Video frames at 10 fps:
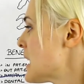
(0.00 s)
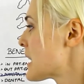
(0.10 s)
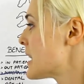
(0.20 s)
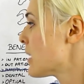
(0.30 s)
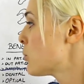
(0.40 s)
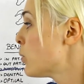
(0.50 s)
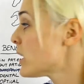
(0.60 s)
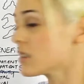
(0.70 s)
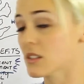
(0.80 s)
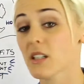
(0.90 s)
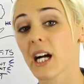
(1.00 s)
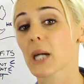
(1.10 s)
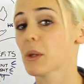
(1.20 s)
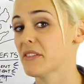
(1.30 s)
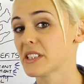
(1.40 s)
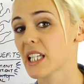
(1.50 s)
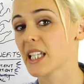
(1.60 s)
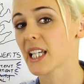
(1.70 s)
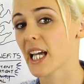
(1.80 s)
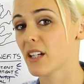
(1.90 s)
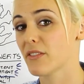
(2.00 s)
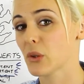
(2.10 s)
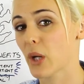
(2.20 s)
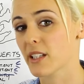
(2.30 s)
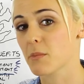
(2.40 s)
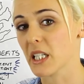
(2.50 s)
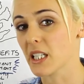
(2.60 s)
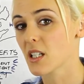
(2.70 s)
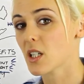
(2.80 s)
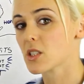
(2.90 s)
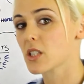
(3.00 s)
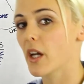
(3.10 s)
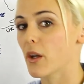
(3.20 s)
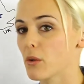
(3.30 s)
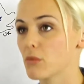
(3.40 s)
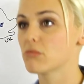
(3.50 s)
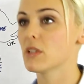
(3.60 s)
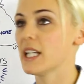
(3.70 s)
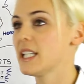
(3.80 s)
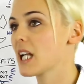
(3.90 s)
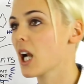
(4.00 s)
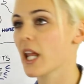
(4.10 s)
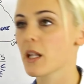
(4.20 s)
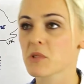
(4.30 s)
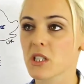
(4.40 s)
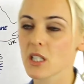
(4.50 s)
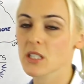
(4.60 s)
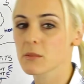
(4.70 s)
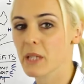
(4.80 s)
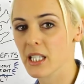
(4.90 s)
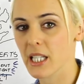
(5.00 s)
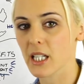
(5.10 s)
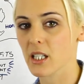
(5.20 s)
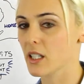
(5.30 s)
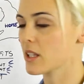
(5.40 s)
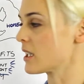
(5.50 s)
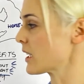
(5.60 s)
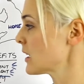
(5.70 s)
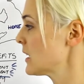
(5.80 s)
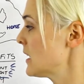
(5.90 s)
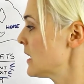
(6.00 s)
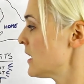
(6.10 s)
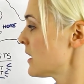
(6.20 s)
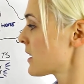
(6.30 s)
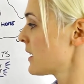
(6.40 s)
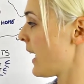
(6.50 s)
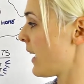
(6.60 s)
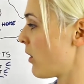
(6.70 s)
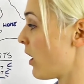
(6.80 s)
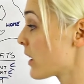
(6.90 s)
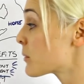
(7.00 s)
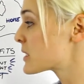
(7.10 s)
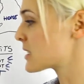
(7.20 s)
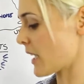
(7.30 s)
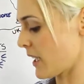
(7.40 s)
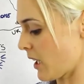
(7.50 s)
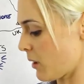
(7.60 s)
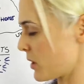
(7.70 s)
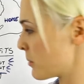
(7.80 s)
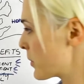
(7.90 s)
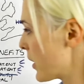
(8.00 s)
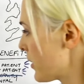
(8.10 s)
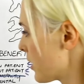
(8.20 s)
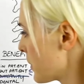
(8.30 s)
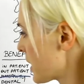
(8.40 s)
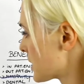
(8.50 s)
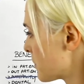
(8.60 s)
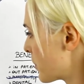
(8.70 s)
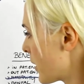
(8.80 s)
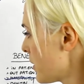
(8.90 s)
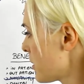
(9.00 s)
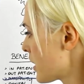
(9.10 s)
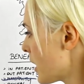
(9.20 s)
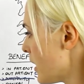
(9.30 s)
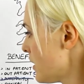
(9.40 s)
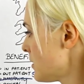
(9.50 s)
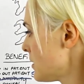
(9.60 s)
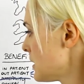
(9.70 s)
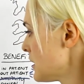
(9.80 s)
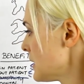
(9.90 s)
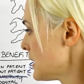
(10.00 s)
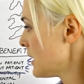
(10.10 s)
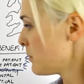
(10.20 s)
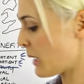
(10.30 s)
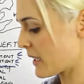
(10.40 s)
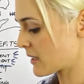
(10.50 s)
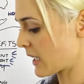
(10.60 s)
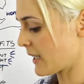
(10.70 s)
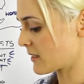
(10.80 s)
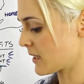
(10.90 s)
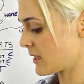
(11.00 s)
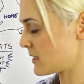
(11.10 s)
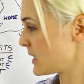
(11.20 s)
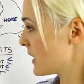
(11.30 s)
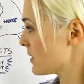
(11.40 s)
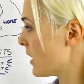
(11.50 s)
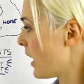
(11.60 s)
They will, however, take care of your admin, so any claims that you need to make, that kind of thing. Now, I would say go with a broker, because a broker basically is going to deal